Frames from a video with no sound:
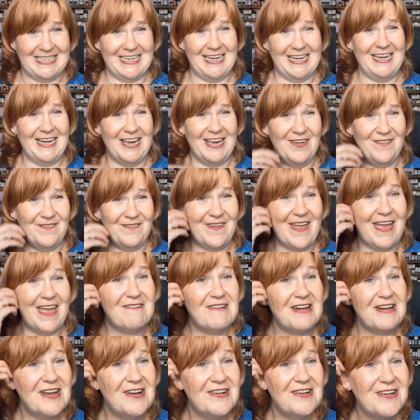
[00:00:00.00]
in a
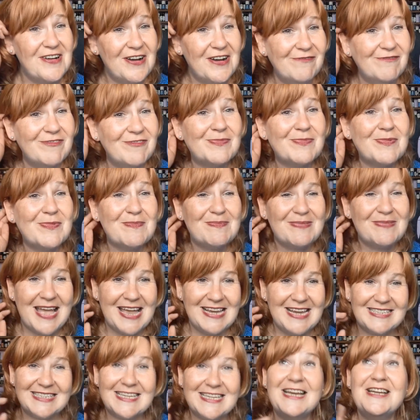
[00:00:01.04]
very uncomfortable
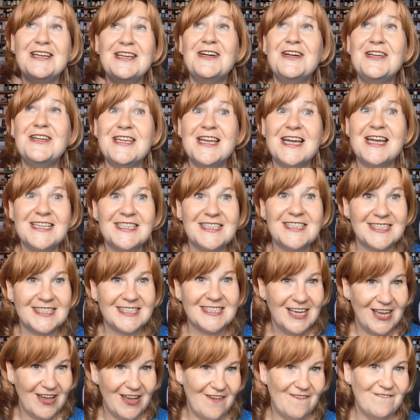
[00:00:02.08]
place. Thank goodness
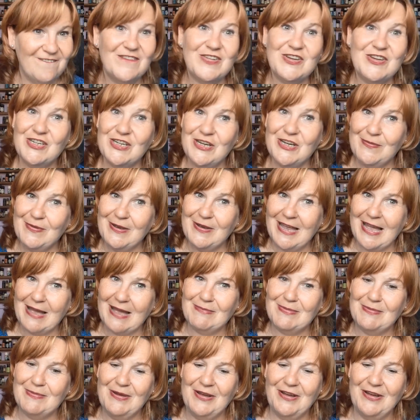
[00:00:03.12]
for German
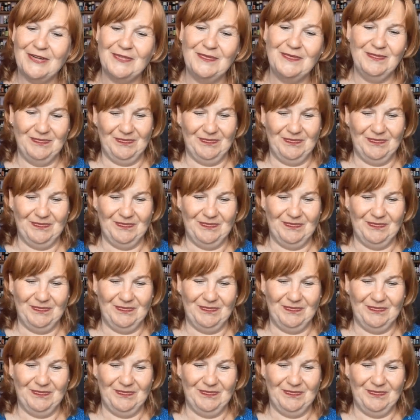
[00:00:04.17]
chamomile.